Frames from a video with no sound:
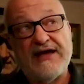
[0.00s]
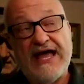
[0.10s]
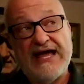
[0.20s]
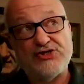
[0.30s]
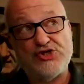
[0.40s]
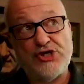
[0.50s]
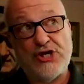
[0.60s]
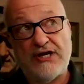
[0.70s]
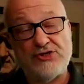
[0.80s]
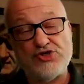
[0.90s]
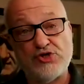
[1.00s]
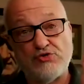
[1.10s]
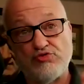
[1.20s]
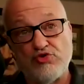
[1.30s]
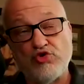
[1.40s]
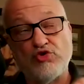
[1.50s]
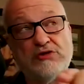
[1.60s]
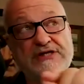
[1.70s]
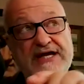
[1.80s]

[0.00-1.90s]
a judge ruled